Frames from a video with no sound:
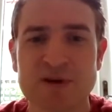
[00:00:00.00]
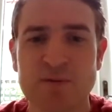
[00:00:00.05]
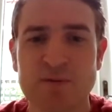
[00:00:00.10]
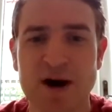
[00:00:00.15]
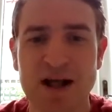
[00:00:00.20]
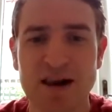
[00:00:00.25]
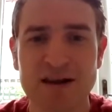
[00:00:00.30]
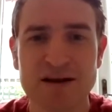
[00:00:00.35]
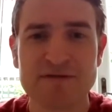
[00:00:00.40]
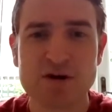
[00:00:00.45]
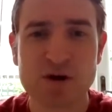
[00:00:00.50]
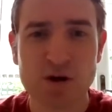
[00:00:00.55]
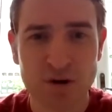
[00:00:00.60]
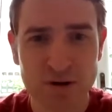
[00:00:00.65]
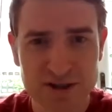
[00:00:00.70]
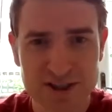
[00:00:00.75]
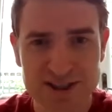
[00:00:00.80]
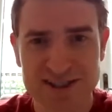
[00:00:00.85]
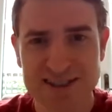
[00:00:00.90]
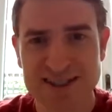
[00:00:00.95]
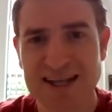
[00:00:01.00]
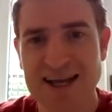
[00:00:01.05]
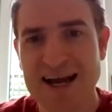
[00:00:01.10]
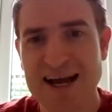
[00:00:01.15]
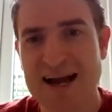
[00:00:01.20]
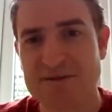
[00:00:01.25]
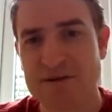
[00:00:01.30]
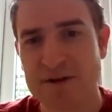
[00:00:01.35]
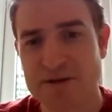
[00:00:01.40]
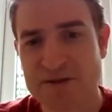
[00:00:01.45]
Well, of course,
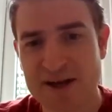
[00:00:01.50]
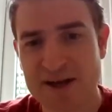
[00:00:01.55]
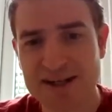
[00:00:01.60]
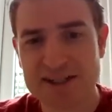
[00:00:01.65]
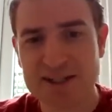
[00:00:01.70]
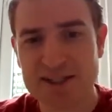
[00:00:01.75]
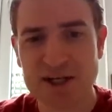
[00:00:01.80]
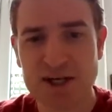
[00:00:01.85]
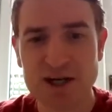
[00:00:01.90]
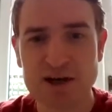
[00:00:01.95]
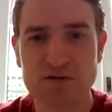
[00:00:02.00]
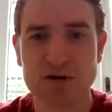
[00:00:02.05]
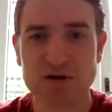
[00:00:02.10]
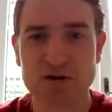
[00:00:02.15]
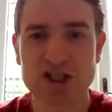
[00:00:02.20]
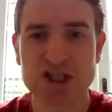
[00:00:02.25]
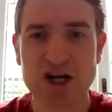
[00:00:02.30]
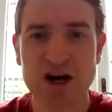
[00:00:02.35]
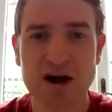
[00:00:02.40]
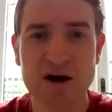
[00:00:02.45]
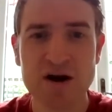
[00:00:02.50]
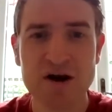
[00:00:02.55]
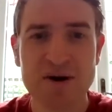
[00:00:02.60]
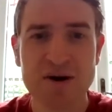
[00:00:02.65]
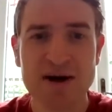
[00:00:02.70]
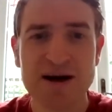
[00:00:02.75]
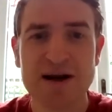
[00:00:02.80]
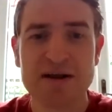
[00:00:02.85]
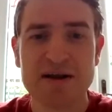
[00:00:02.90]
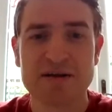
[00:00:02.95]
at the theatre or show,
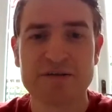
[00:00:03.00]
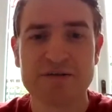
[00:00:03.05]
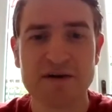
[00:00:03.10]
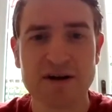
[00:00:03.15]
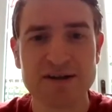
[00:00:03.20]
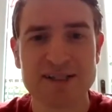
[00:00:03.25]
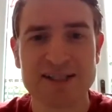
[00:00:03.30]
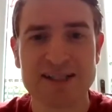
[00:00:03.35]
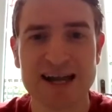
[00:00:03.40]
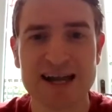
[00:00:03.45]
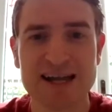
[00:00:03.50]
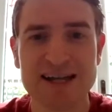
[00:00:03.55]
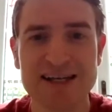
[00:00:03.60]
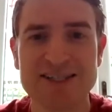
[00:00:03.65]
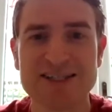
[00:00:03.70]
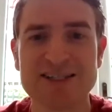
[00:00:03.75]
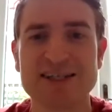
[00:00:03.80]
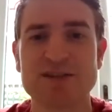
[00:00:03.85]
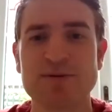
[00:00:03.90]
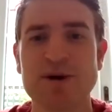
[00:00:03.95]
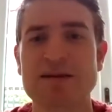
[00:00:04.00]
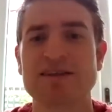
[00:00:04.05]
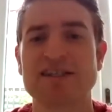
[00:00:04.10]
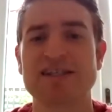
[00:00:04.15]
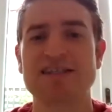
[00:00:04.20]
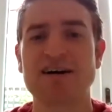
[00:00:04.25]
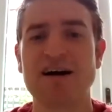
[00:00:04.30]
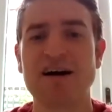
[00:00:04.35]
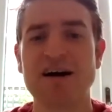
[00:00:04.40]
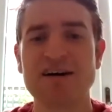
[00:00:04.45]
the front stage is where the
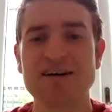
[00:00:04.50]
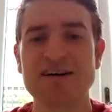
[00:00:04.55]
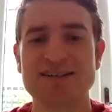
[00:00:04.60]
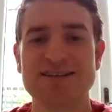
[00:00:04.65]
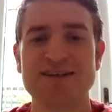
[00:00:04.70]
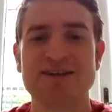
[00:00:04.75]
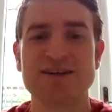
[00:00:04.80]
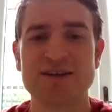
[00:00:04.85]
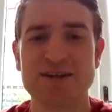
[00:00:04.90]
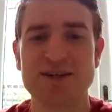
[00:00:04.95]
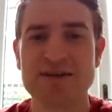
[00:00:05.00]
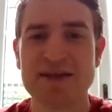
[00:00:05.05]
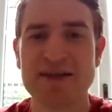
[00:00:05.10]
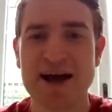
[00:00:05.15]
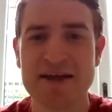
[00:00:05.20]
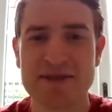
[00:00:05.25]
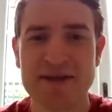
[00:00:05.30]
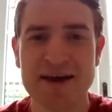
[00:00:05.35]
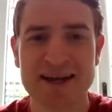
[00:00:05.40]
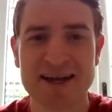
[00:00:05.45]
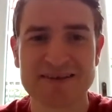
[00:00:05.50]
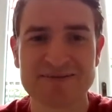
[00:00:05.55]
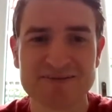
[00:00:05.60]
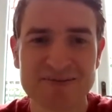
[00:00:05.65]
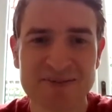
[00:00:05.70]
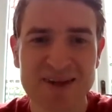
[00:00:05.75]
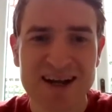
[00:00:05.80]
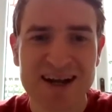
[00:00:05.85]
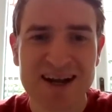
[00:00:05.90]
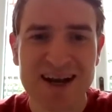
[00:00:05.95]
stars do their thing,
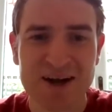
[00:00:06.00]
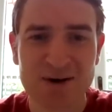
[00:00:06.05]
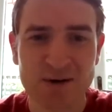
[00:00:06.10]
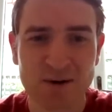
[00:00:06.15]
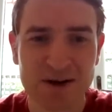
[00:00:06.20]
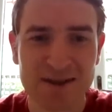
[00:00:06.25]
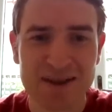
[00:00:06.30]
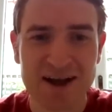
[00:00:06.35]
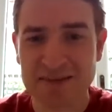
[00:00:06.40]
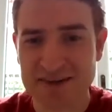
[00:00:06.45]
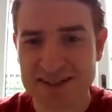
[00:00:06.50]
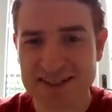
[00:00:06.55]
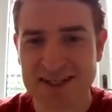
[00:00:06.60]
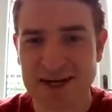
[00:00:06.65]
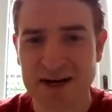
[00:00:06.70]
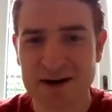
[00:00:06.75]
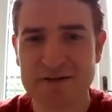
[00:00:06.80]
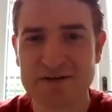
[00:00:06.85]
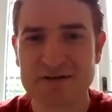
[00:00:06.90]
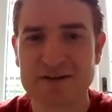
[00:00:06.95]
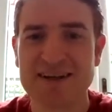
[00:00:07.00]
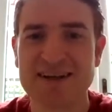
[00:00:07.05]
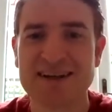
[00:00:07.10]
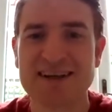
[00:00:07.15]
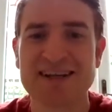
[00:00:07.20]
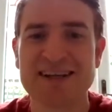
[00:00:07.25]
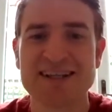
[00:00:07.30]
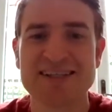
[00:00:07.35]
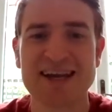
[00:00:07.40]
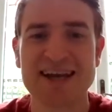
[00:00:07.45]
and all of the other stuff
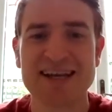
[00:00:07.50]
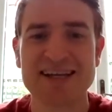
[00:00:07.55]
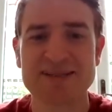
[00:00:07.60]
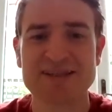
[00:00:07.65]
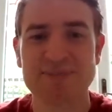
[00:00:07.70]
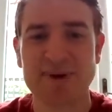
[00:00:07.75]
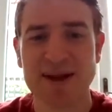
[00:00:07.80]
takes